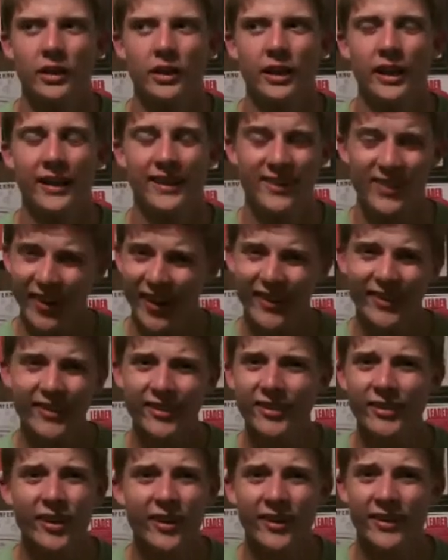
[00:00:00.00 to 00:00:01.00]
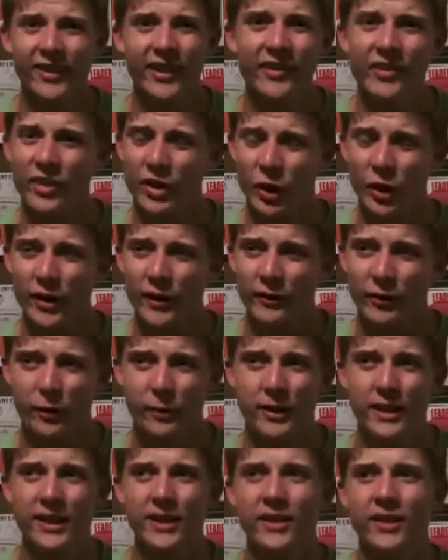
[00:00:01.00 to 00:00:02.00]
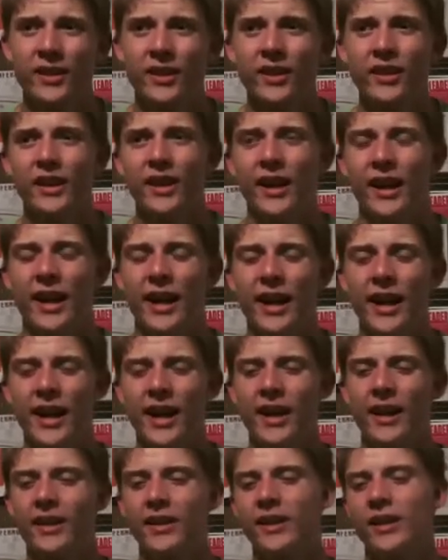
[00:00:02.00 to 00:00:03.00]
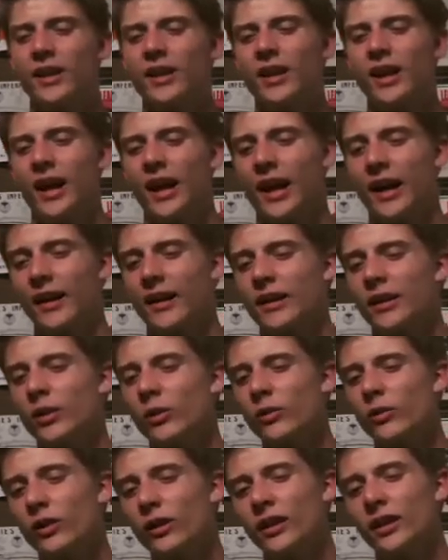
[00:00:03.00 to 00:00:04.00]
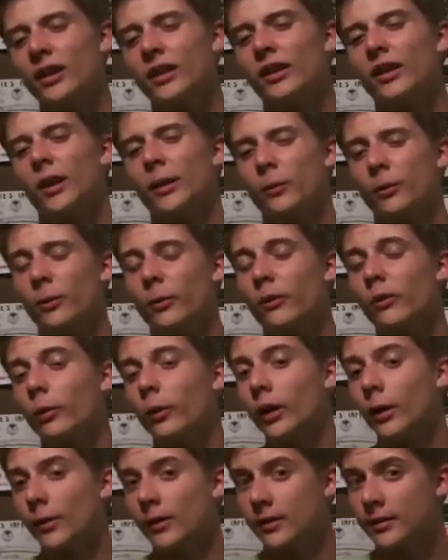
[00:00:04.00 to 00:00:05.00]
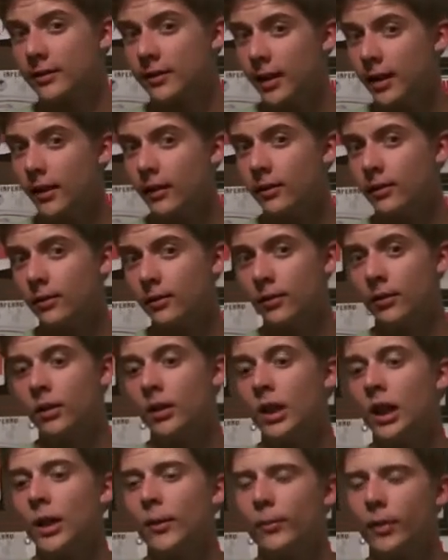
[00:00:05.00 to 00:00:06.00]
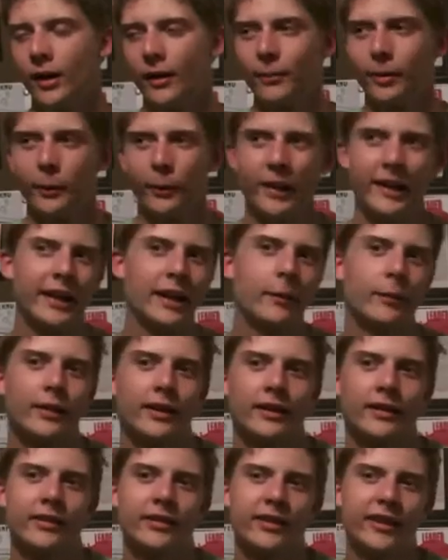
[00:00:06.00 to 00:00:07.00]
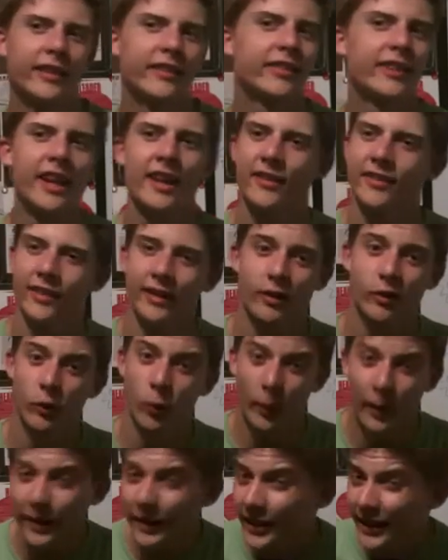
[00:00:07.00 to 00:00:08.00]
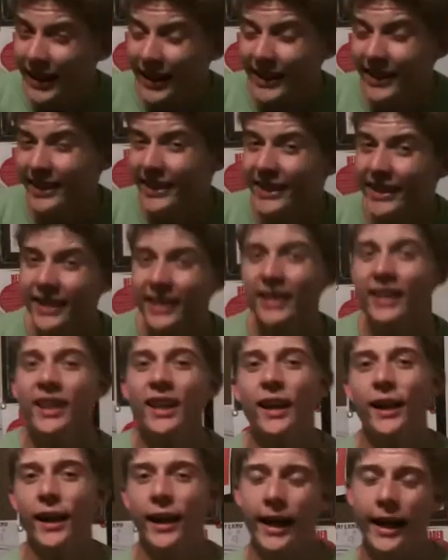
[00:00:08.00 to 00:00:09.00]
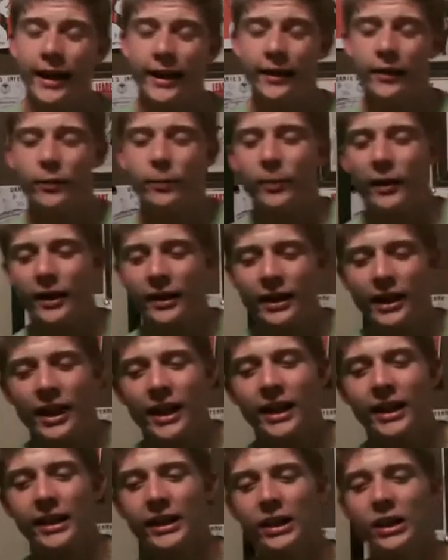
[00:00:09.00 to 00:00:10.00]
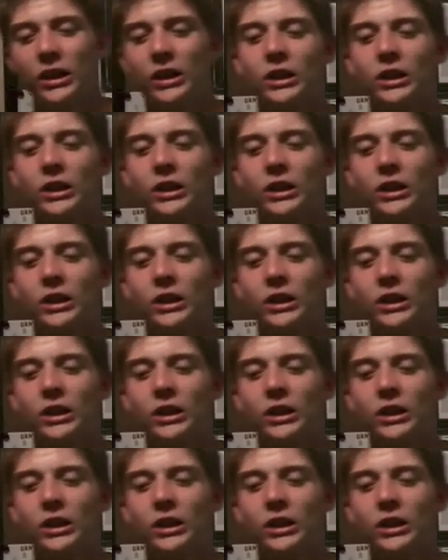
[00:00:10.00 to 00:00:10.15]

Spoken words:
And classes start at 7:30 for me, and I'm supposed to wake up at 6, but I've been waking up at like 6:10, 6:20 lately, and it's been like,